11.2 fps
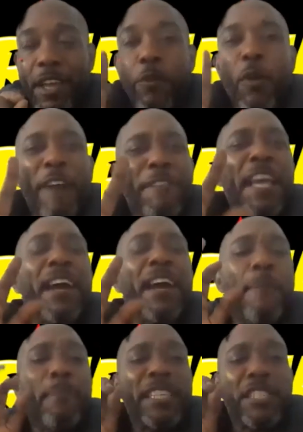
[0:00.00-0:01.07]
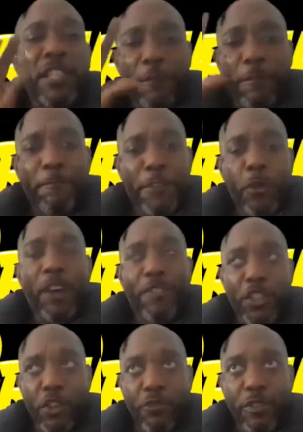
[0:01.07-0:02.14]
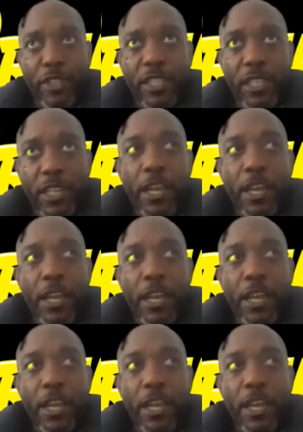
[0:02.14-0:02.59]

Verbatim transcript: well, I think I mentioned a few other genres,